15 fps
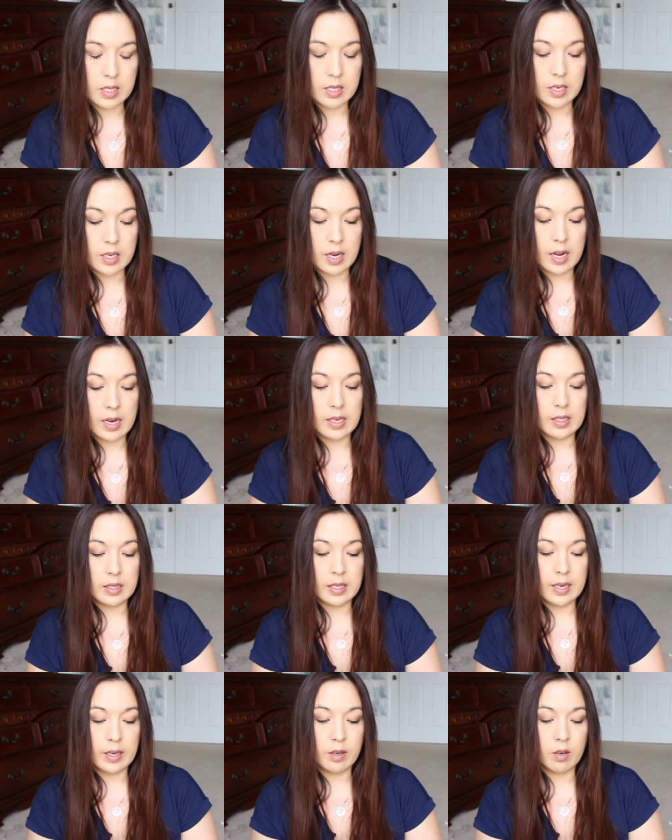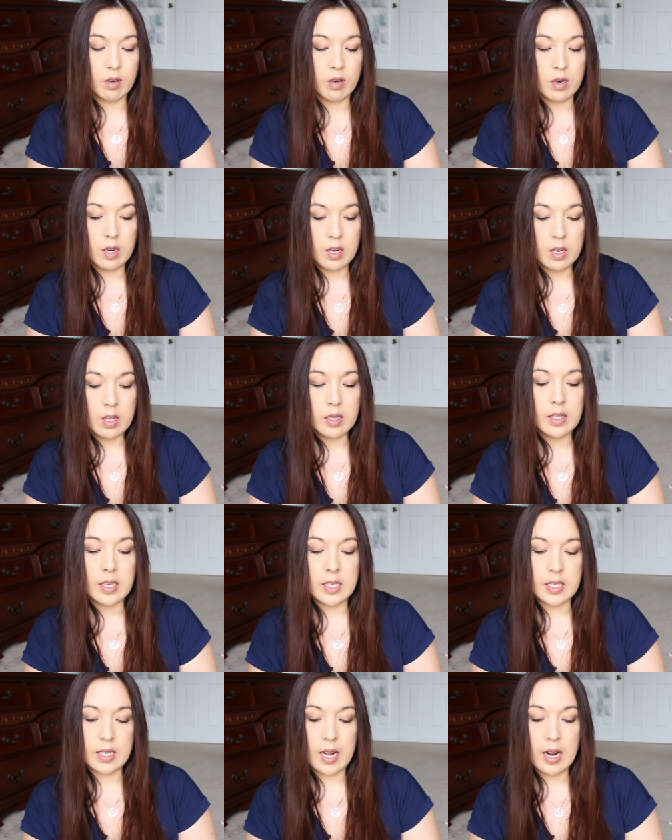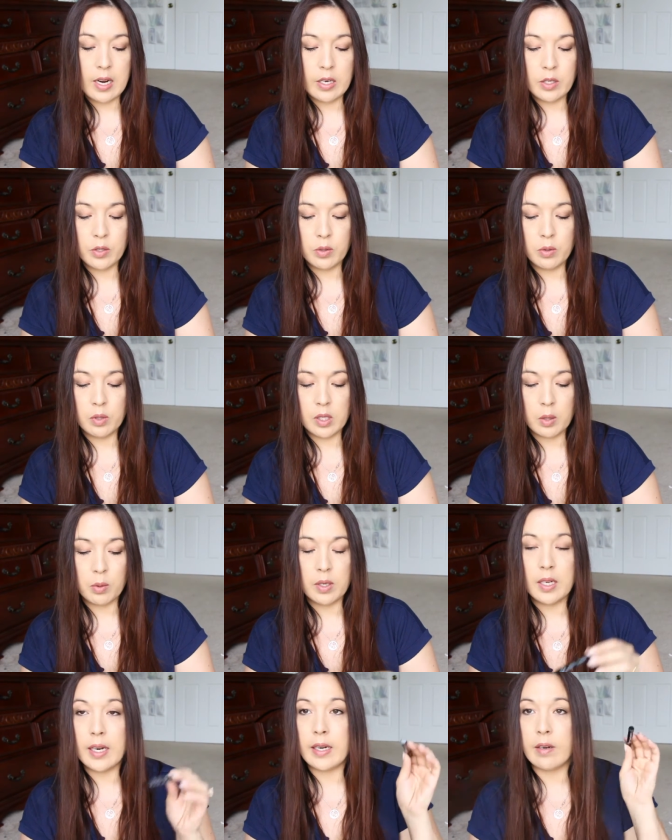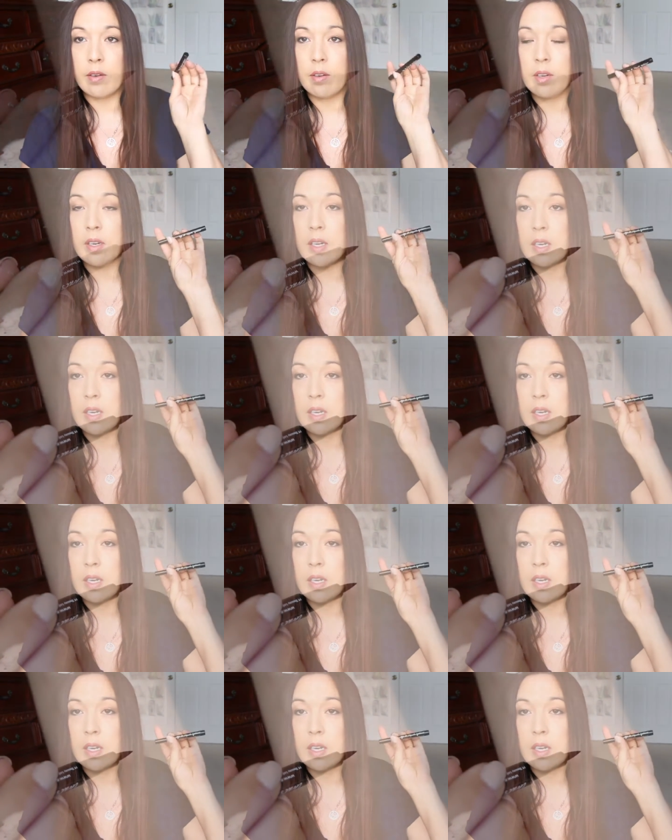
is an eyeliner. Yes, I do liquid liner.